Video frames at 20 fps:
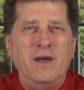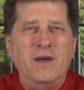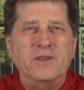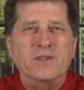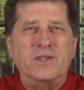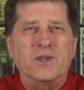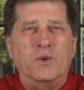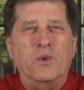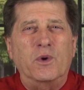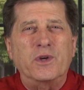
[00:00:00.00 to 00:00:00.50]

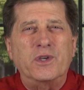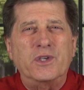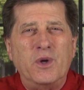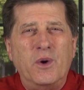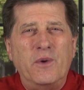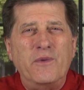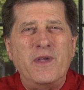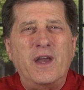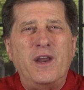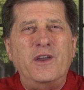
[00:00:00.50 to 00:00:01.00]
So we're
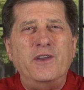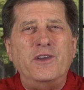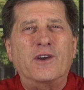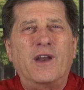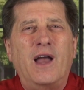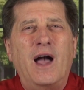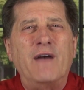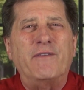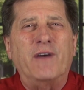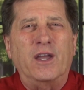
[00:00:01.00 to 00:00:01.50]
sowing that into
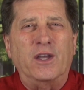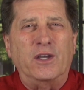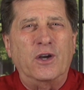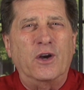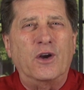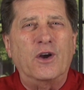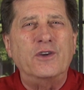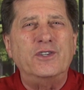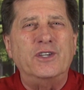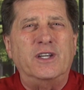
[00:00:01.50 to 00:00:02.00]
your life. I
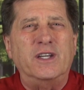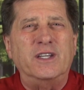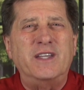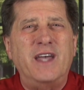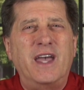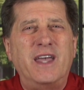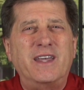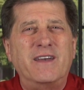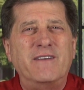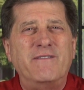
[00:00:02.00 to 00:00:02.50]
encourage you to
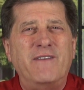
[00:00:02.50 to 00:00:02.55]
take